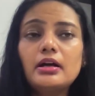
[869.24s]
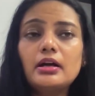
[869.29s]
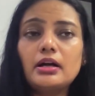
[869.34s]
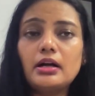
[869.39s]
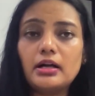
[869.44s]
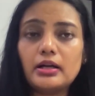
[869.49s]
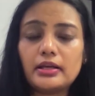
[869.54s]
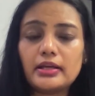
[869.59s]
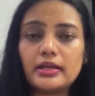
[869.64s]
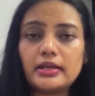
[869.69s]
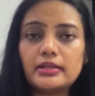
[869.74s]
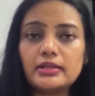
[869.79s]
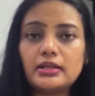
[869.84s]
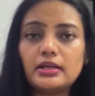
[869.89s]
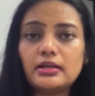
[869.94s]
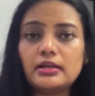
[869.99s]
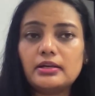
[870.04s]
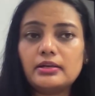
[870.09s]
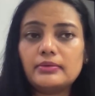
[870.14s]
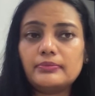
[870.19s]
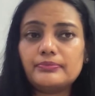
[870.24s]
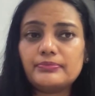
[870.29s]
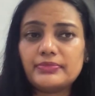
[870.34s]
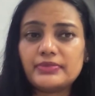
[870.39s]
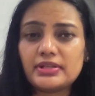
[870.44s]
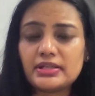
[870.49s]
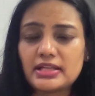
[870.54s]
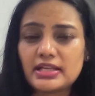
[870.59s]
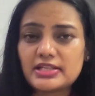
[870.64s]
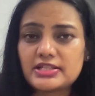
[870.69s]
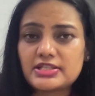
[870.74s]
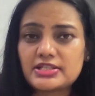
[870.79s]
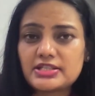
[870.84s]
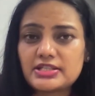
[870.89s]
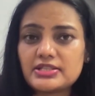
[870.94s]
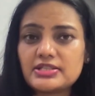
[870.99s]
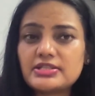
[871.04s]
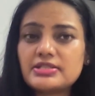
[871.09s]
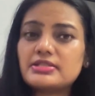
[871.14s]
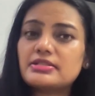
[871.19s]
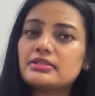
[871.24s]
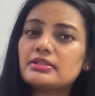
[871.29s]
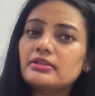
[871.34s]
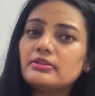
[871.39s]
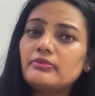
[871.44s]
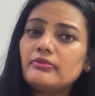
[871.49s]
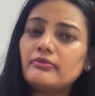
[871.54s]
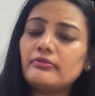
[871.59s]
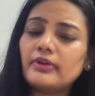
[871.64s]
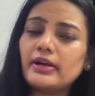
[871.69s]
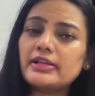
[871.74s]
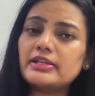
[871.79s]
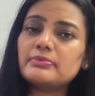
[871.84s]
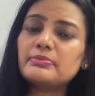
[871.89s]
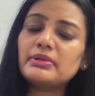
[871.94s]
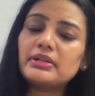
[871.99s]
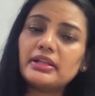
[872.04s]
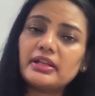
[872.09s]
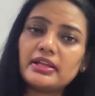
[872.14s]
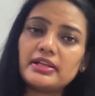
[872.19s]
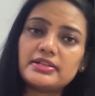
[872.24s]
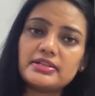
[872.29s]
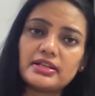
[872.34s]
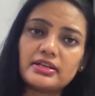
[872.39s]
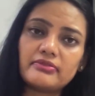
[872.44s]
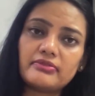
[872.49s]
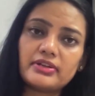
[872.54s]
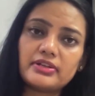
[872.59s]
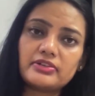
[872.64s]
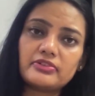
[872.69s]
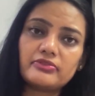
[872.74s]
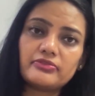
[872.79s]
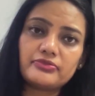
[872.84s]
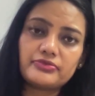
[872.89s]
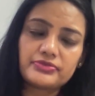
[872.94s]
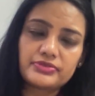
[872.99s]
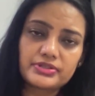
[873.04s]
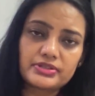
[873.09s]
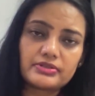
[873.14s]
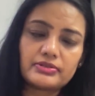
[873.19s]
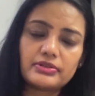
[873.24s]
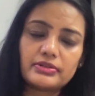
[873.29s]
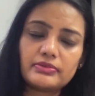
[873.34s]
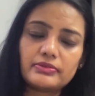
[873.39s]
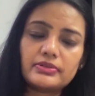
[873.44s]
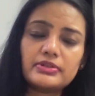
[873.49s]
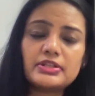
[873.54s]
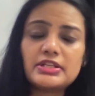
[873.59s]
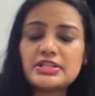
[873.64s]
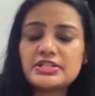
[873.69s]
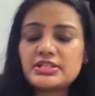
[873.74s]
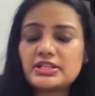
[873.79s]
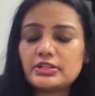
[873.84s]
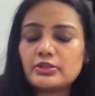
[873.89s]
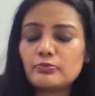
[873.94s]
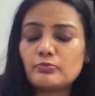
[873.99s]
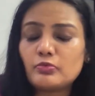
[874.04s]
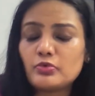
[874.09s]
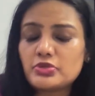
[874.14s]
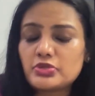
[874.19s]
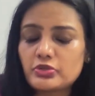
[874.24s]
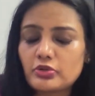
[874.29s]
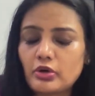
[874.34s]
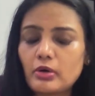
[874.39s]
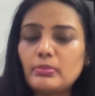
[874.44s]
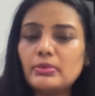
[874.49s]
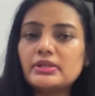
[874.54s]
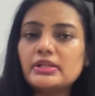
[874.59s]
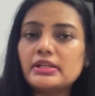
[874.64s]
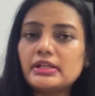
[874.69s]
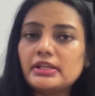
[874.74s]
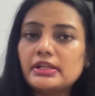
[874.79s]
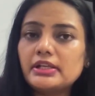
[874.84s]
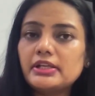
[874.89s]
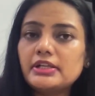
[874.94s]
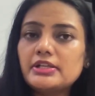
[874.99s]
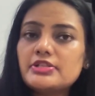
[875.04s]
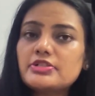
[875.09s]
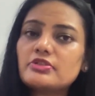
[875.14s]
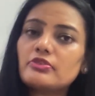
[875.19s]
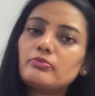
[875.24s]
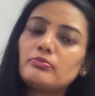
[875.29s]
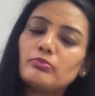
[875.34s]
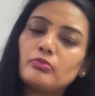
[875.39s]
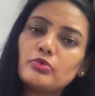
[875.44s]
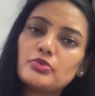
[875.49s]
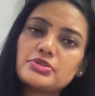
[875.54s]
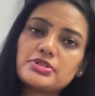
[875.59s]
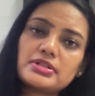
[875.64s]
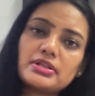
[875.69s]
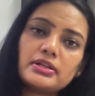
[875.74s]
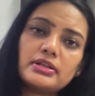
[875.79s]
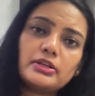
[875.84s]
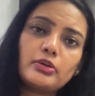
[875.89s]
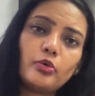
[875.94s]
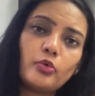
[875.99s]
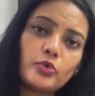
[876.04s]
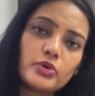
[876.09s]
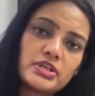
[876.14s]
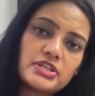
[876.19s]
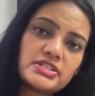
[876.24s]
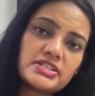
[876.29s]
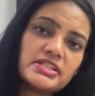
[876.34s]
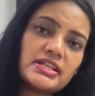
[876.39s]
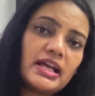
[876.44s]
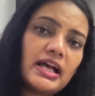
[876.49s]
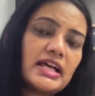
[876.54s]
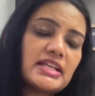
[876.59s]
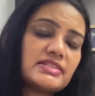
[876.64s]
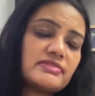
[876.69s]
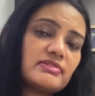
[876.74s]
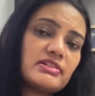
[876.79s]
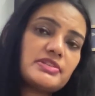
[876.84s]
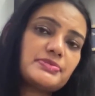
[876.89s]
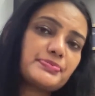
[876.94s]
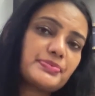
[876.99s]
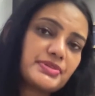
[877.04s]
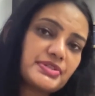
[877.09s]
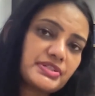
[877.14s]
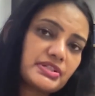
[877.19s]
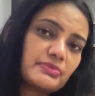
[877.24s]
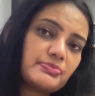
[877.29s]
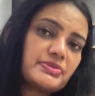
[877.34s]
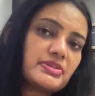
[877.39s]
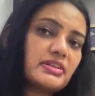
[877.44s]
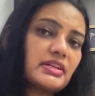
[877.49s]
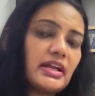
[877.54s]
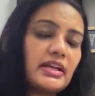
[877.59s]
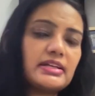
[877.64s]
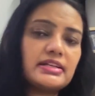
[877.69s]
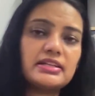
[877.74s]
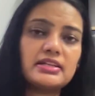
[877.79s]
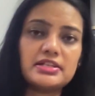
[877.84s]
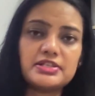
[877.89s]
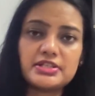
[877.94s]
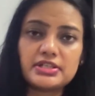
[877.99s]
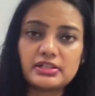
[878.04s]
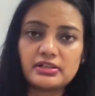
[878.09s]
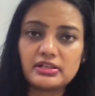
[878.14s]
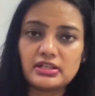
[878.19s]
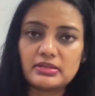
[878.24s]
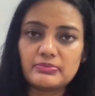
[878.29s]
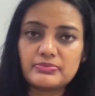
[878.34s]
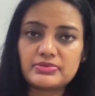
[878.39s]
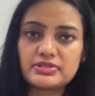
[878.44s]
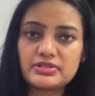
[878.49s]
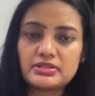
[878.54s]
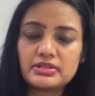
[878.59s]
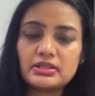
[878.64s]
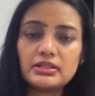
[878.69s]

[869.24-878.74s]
Again, the next is the vitamin A derivatives. These are the most common ingredients of most OTC as well as prescription anti-aging creams.